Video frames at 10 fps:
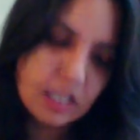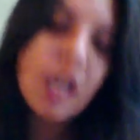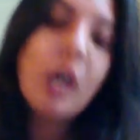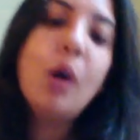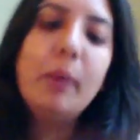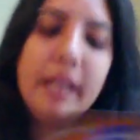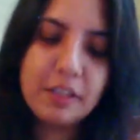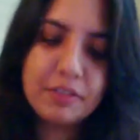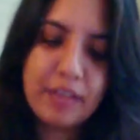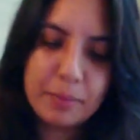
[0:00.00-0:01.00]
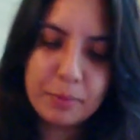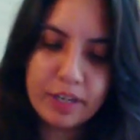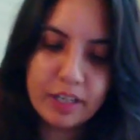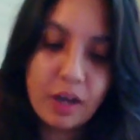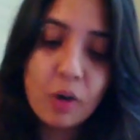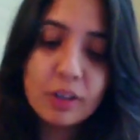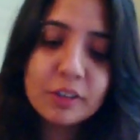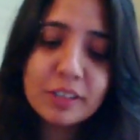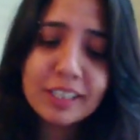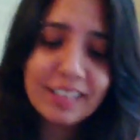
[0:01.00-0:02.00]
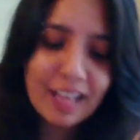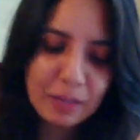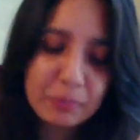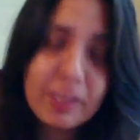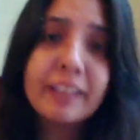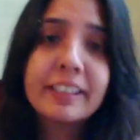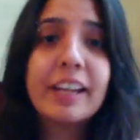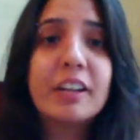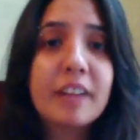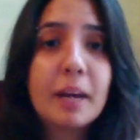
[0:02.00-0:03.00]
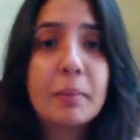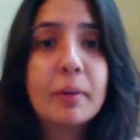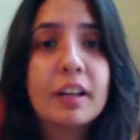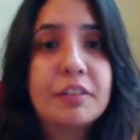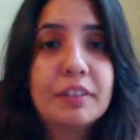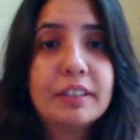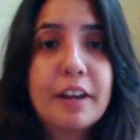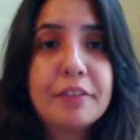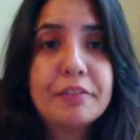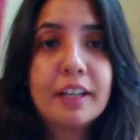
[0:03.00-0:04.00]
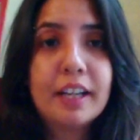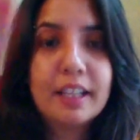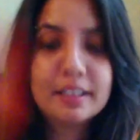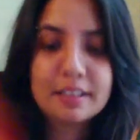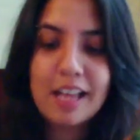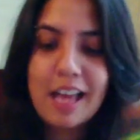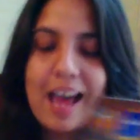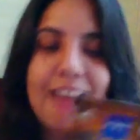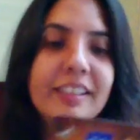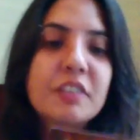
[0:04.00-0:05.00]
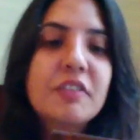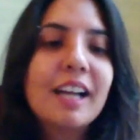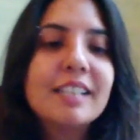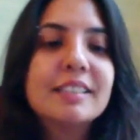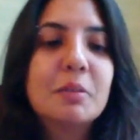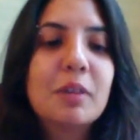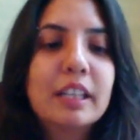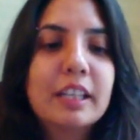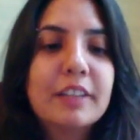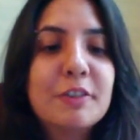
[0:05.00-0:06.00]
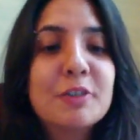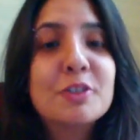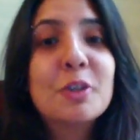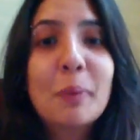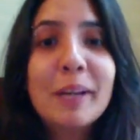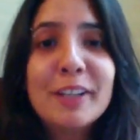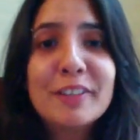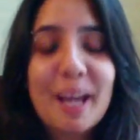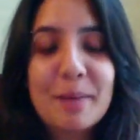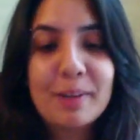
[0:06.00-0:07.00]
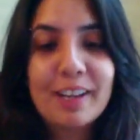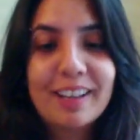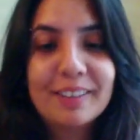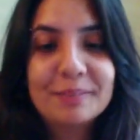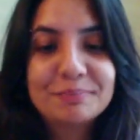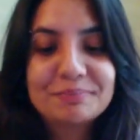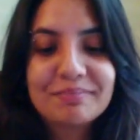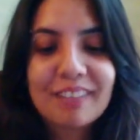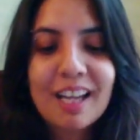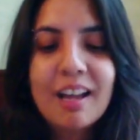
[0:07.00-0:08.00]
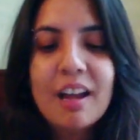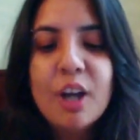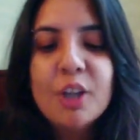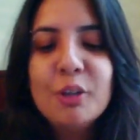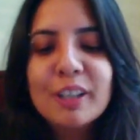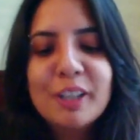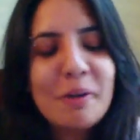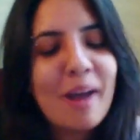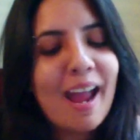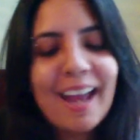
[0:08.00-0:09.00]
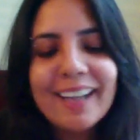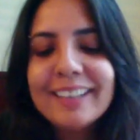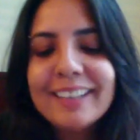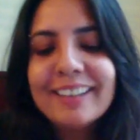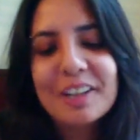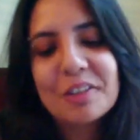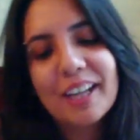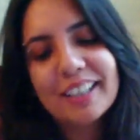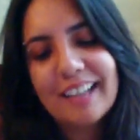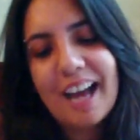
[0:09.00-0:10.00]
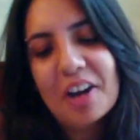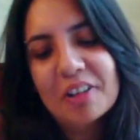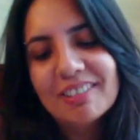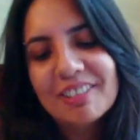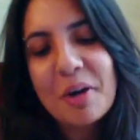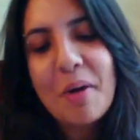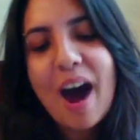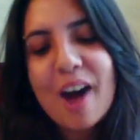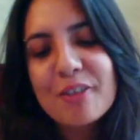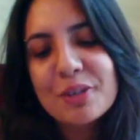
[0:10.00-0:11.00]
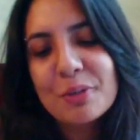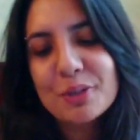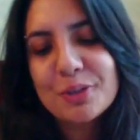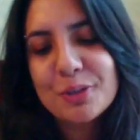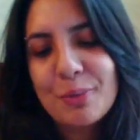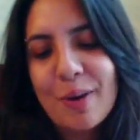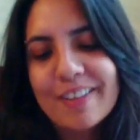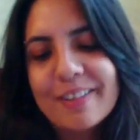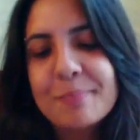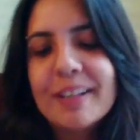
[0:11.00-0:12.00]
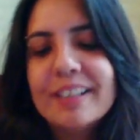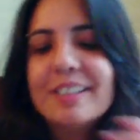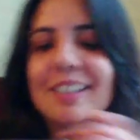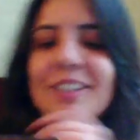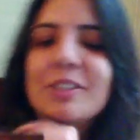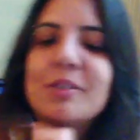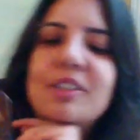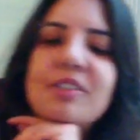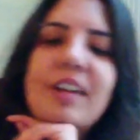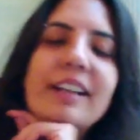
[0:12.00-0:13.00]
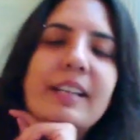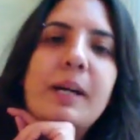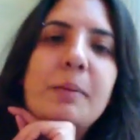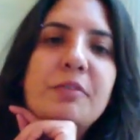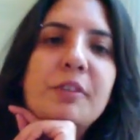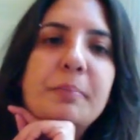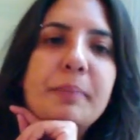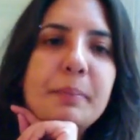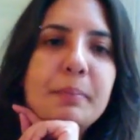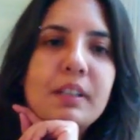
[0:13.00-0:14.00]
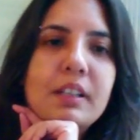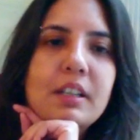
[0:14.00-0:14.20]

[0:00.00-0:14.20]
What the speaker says: Queen of Gabriel. Oh, look at that. We had King of Gabriel for their feelings. And the advice they want to give you is Queen of Gabriel. You can do anything right now. Go after what you want. Ability to attract helpful people.